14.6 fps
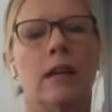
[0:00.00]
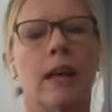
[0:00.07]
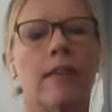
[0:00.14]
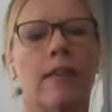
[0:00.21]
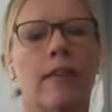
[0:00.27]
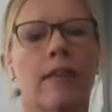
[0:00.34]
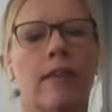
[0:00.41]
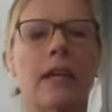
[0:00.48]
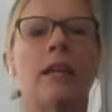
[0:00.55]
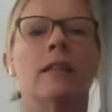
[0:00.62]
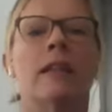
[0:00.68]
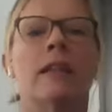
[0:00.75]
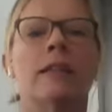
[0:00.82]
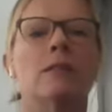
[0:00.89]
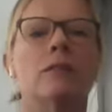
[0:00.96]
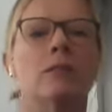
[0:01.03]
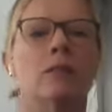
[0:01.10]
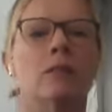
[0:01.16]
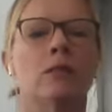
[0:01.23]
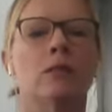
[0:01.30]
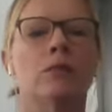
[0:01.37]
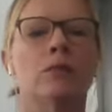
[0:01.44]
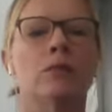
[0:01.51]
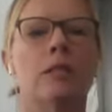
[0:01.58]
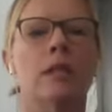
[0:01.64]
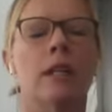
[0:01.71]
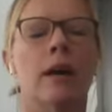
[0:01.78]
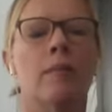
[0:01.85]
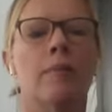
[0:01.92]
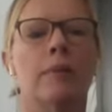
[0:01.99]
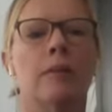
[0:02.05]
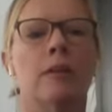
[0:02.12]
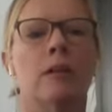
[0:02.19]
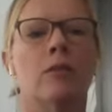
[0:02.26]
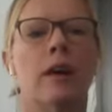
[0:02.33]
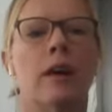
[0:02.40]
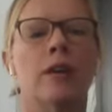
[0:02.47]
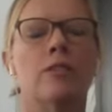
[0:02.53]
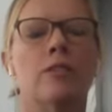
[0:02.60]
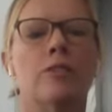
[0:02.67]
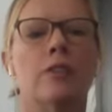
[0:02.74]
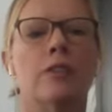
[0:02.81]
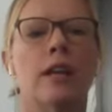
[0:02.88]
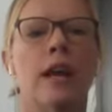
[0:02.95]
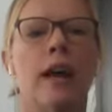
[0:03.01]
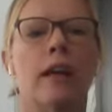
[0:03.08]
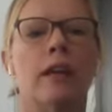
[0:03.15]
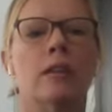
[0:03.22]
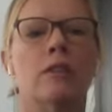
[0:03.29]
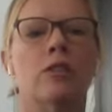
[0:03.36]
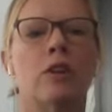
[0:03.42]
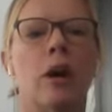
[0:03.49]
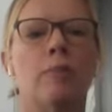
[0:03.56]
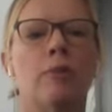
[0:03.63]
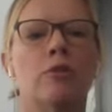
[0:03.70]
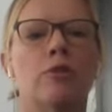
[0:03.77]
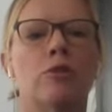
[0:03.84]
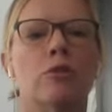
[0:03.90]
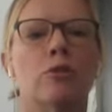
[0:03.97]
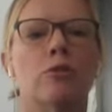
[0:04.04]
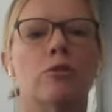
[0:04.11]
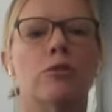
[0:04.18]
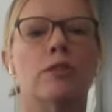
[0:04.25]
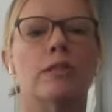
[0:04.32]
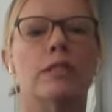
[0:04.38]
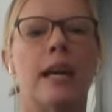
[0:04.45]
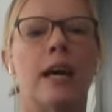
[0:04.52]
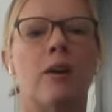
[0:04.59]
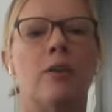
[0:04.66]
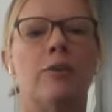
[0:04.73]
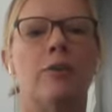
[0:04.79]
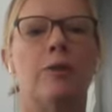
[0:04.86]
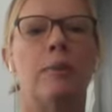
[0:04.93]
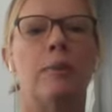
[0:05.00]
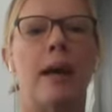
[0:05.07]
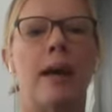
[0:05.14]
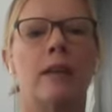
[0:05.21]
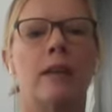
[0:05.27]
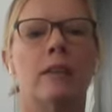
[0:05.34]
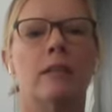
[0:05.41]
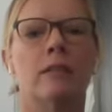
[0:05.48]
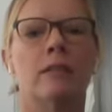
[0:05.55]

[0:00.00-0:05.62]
And then again, like loosen up around your neck. Drop your shoulders down your back.